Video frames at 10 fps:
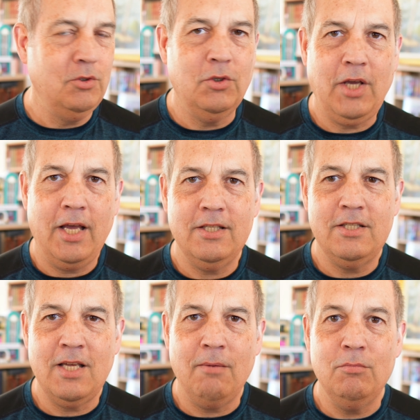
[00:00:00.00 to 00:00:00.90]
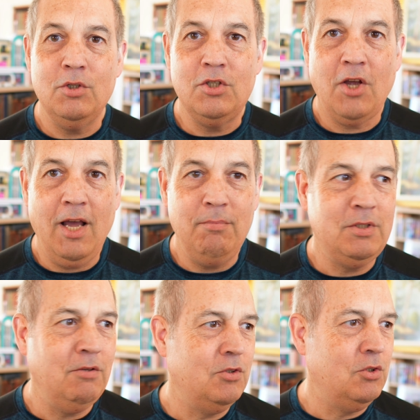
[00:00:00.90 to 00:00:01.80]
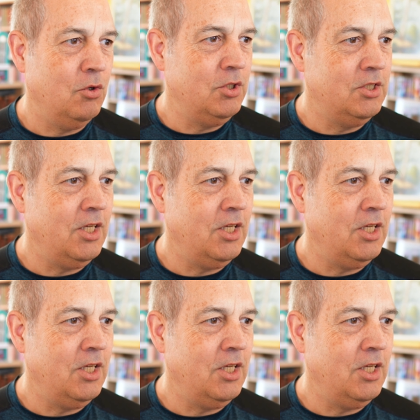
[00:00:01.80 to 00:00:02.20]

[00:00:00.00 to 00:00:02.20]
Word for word: look at some types of sources.